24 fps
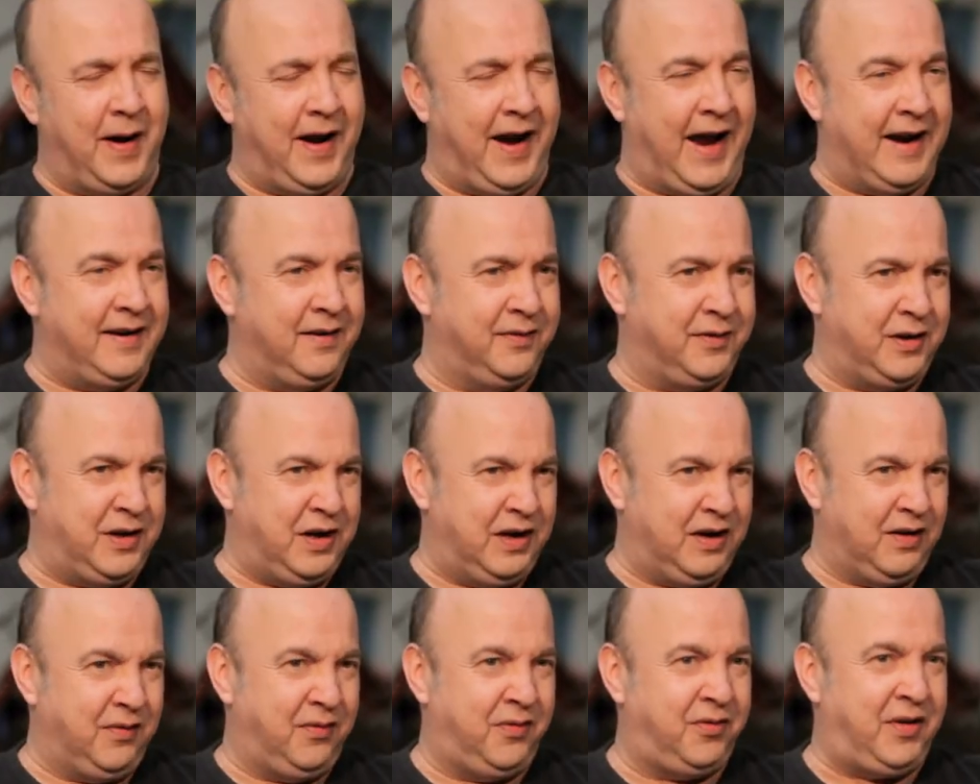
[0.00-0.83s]
about anything
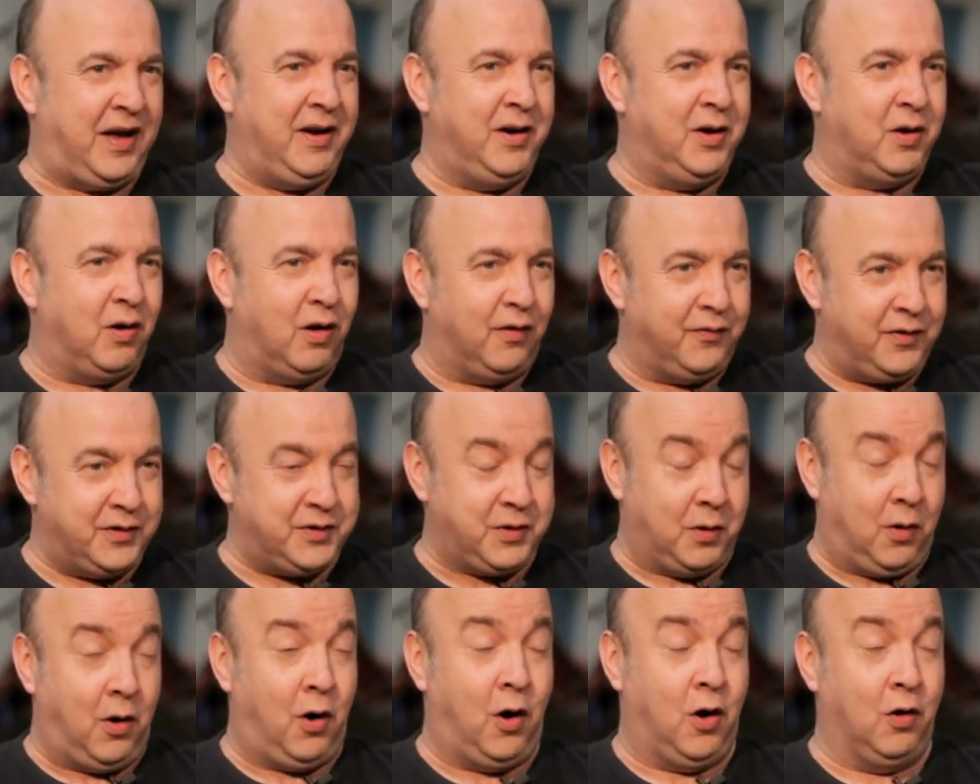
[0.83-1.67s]
you can think of.
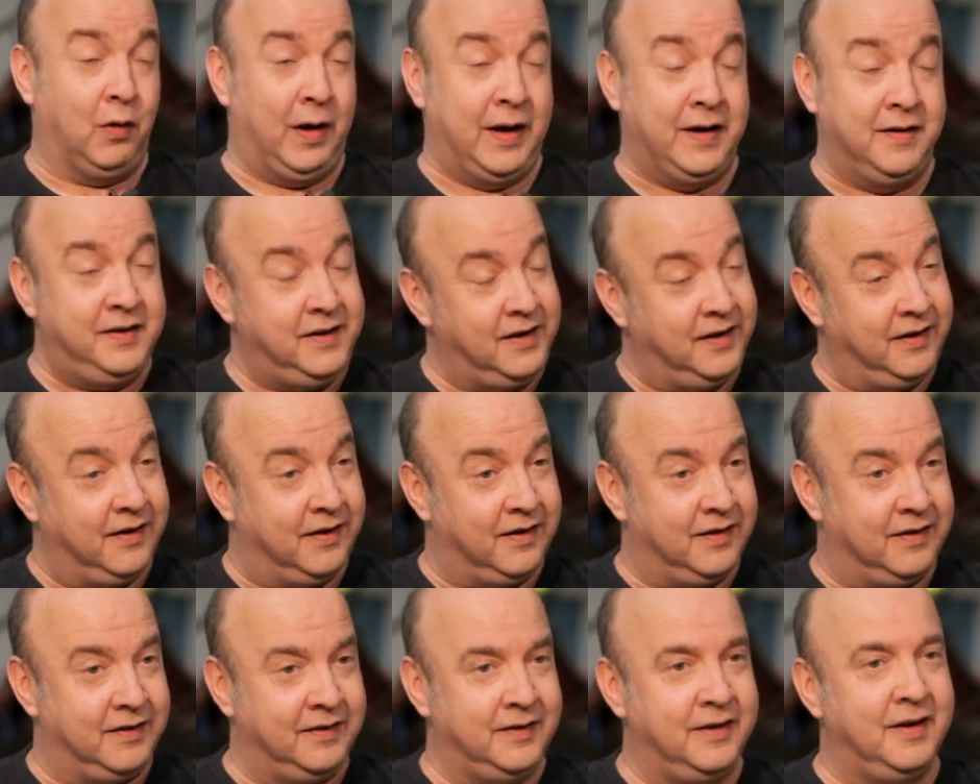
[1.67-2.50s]
It's all in
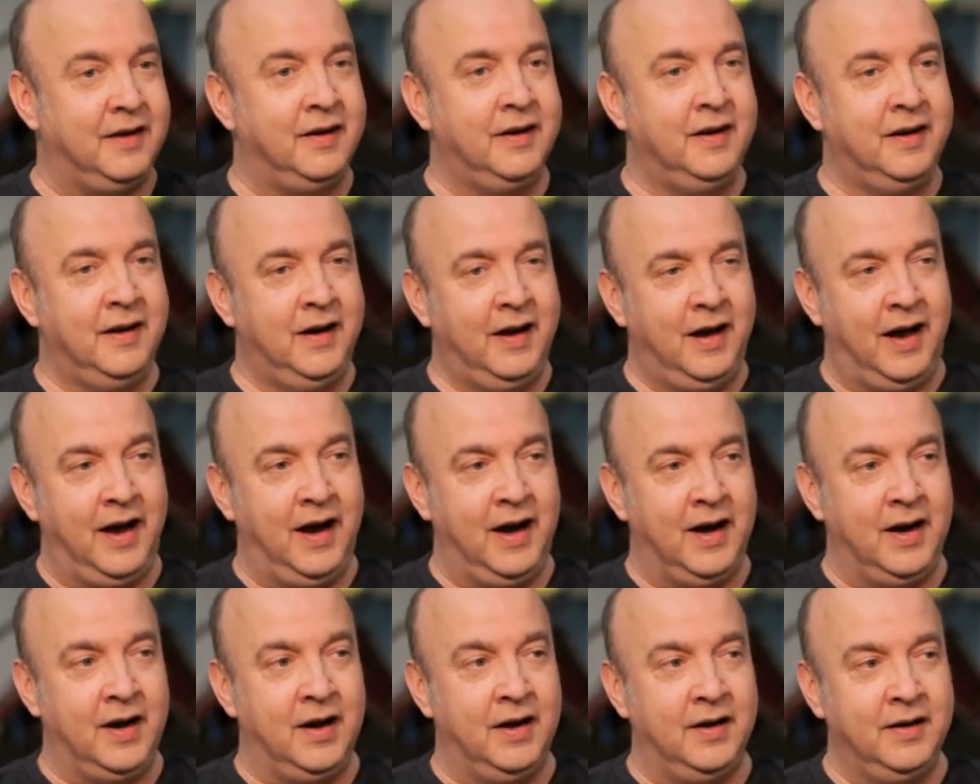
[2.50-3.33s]
here.
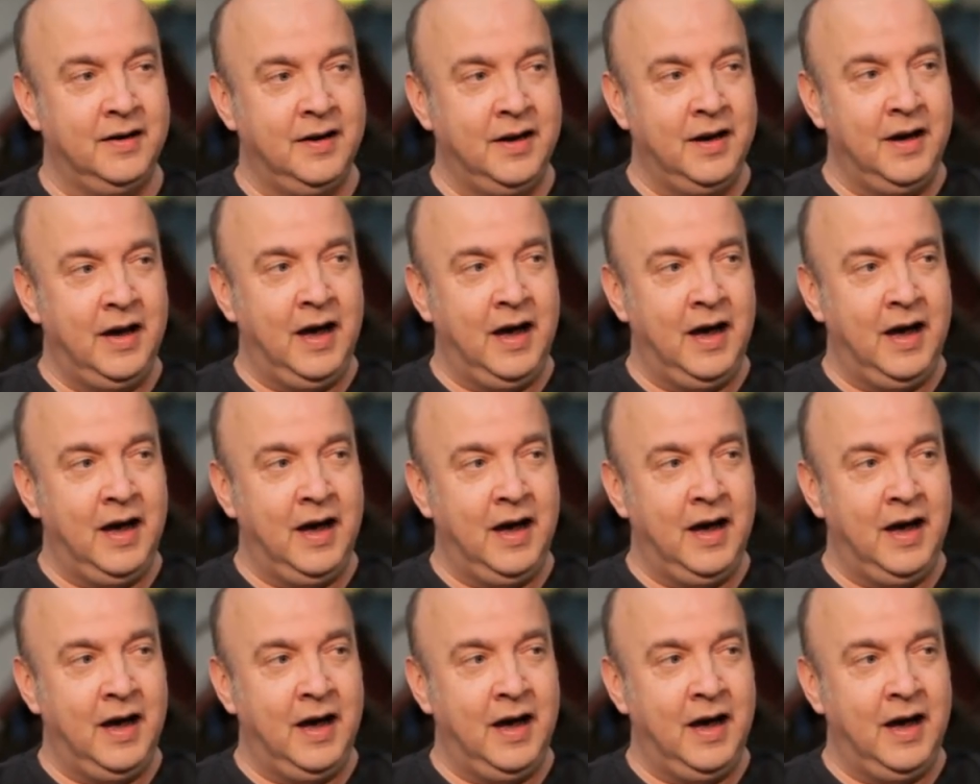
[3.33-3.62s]
And